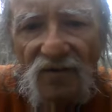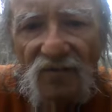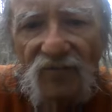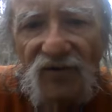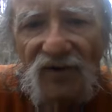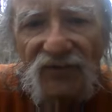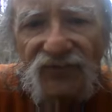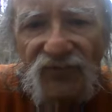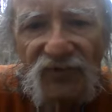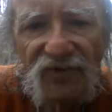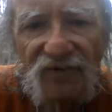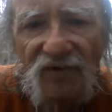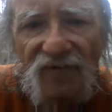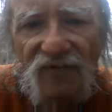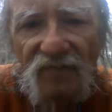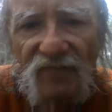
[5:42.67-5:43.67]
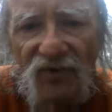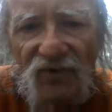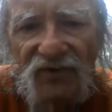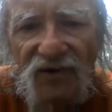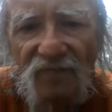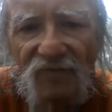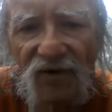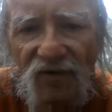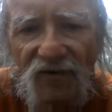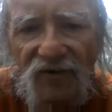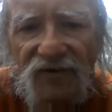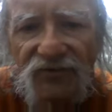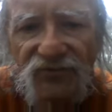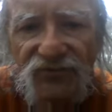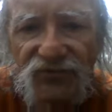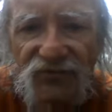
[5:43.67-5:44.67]
by 300 million
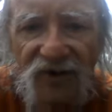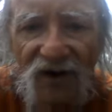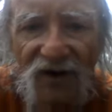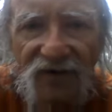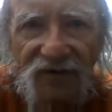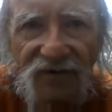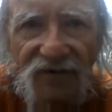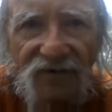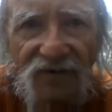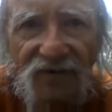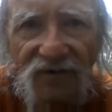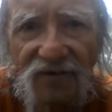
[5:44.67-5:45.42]
Americans uniting